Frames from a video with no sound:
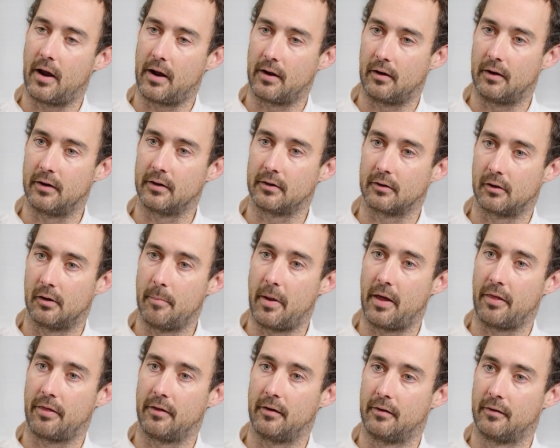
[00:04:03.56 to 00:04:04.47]
analytical
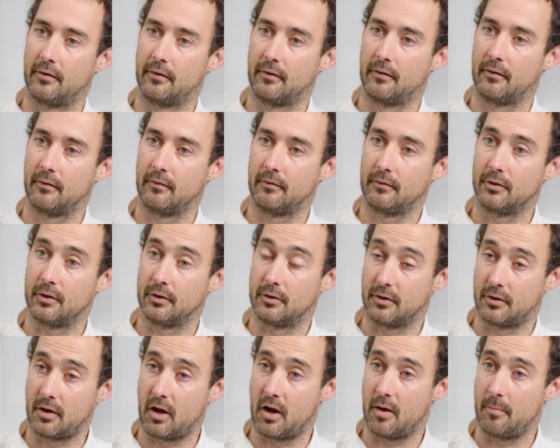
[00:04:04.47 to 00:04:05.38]
method to
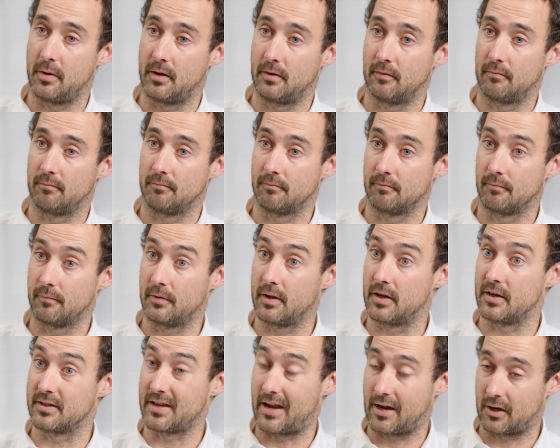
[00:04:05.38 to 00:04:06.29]
determine
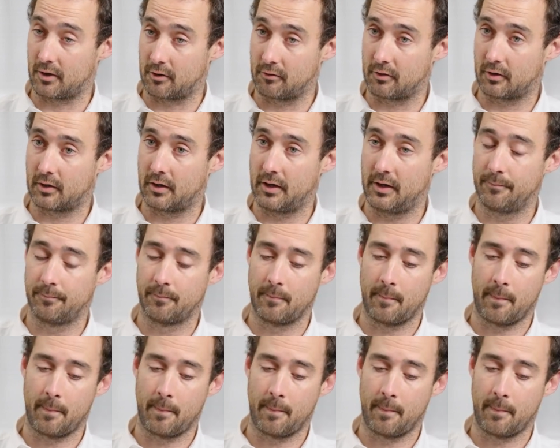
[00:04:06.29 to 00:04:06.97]
these accurately.